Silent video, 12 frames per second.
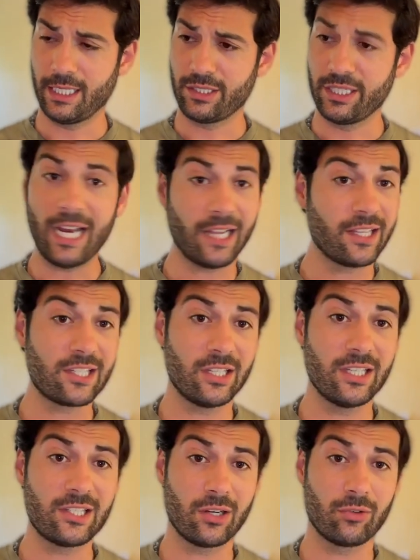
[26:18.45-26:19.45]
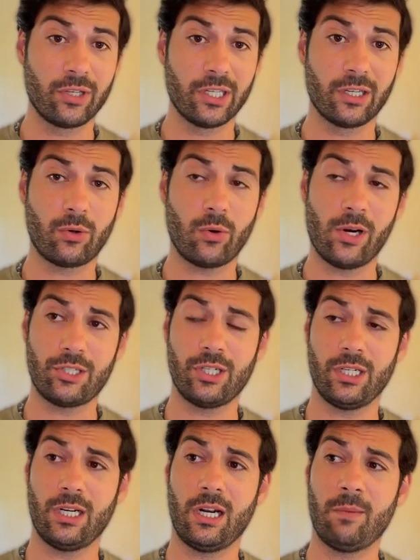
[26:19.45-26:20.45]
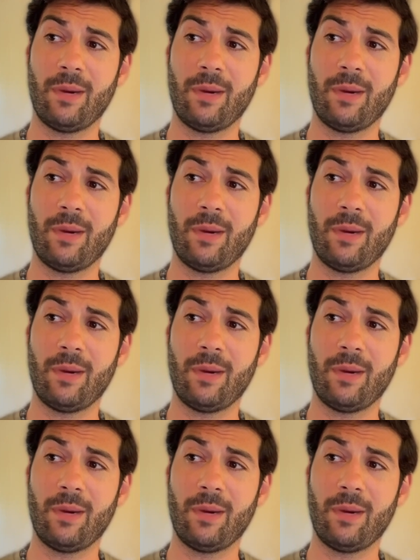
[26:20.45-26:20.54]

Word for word: Yeah, this is a, this is a really good question. Um,